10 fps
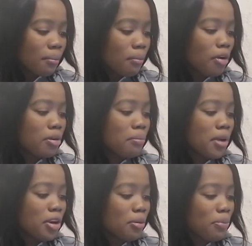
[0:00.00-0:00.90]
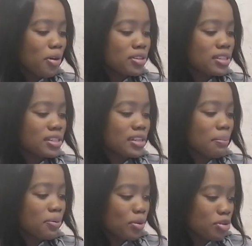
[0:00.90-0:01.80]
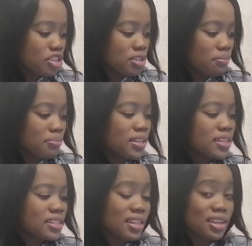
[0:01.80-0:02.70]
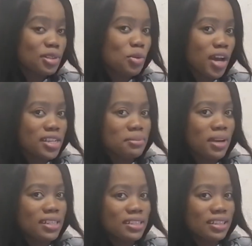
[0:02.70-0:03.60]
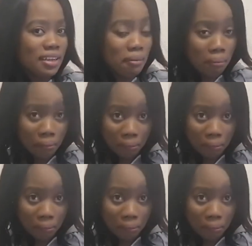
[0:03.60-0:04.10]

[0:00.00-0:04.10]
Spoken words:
menopause is approaching? Please think twice, my dear.